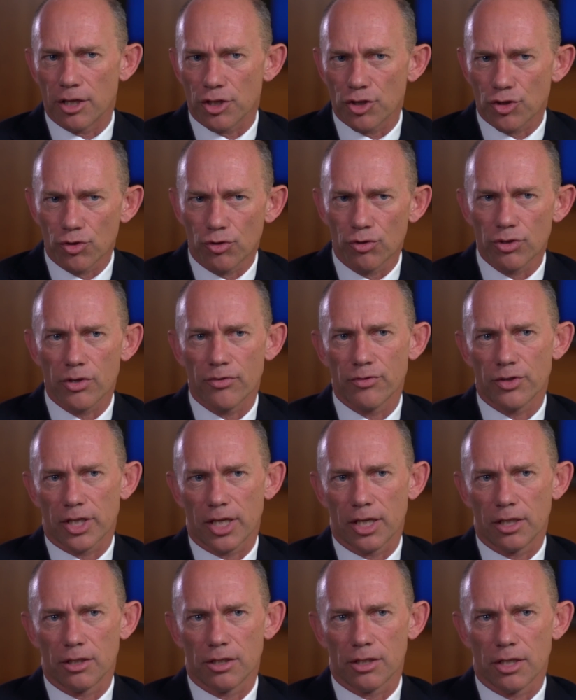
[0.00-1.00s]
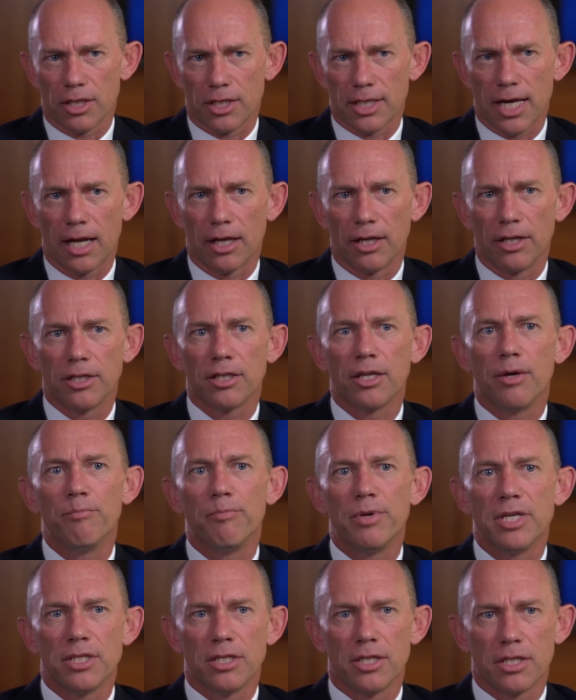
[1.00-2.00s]
the sorts of skills and talent that
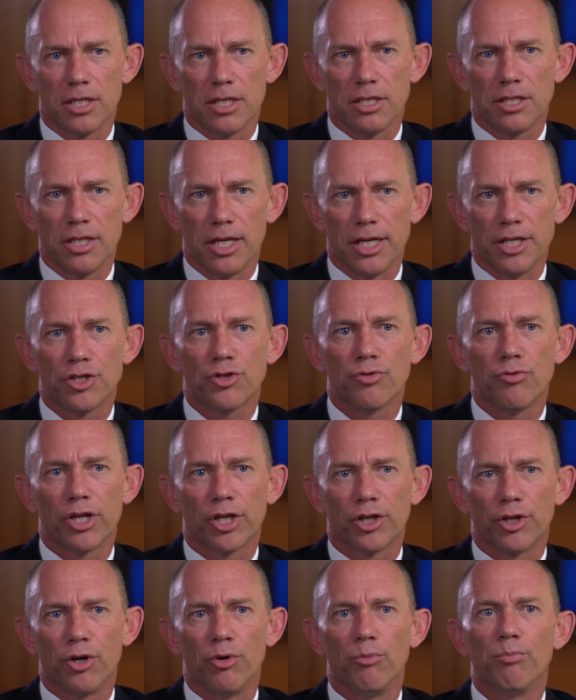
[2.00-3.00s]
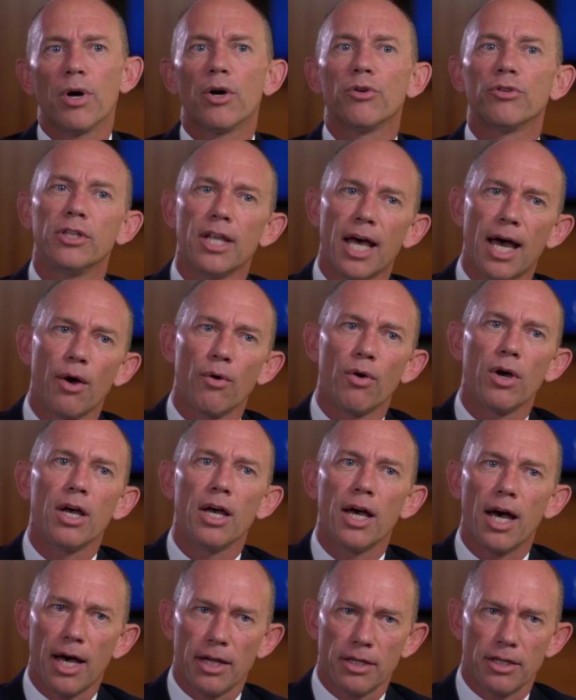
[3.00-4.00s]
businesses need to recruit, both now
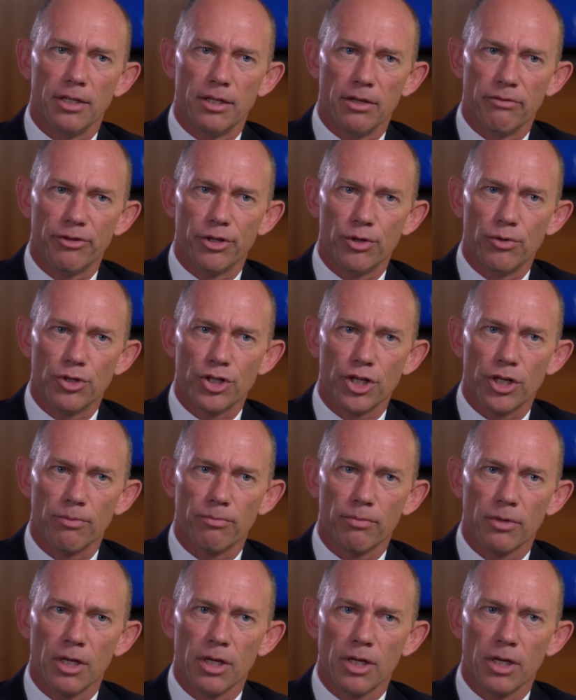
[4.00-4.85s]
and in the future.